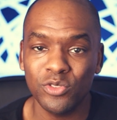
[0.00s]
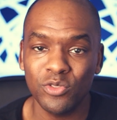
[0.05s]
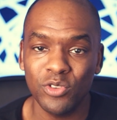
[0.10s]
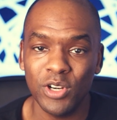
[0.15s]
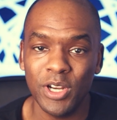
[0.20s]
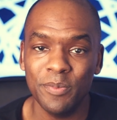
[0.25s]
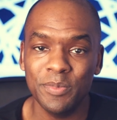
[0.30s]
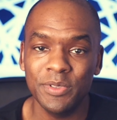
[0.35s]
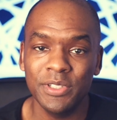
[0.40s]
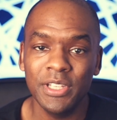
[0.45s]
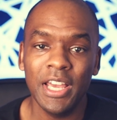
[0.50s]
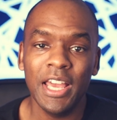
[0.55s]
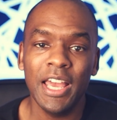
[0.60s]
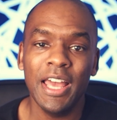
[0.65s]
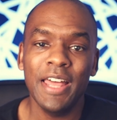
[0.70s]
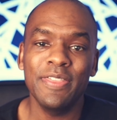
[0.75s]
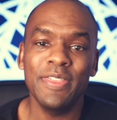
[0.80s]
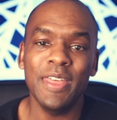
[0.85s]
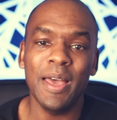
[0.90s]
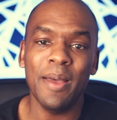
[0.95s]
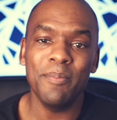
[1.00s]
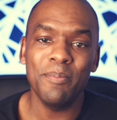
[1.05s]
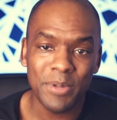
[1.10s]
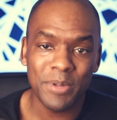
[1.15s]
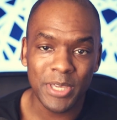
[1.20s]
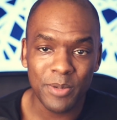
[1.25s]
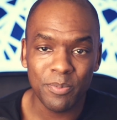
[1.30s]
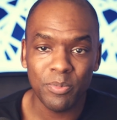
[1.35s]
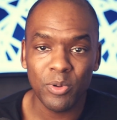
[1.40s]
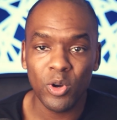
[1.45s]
scripts that
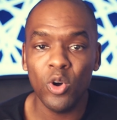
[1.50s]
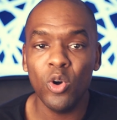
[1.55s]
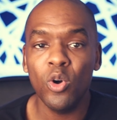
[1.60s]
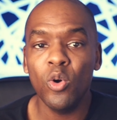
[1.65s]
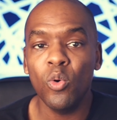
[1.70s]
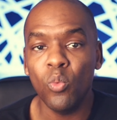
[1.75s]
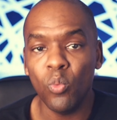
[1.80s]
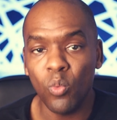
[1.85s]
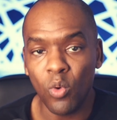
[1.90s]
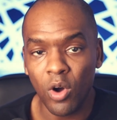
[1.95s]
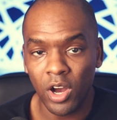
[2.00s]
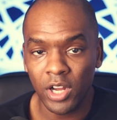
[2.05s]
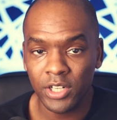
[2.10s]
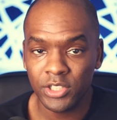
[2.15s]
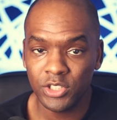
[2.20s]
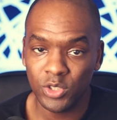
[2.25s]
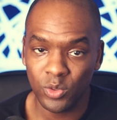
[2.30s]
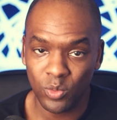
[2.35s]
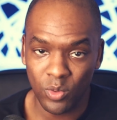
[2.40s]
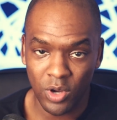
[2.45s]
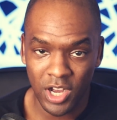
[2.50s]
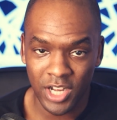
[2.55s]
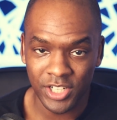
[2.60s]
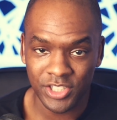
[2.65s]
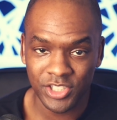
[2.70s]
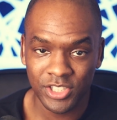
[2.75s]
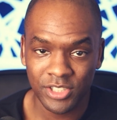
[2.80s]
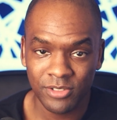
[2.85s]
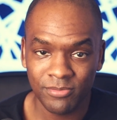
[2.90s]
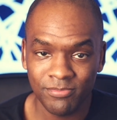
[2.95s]
people want to
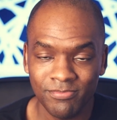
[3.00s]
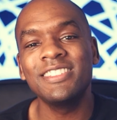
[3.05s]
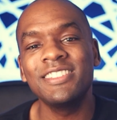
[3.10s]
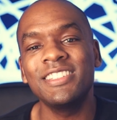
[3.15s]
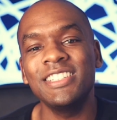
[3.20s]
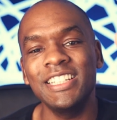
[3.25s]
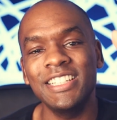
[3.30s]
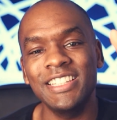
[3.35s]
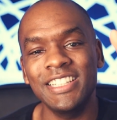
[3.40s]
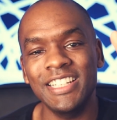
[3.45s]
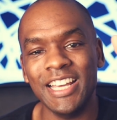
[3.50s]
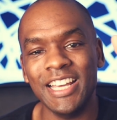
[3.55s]
watch. See you in the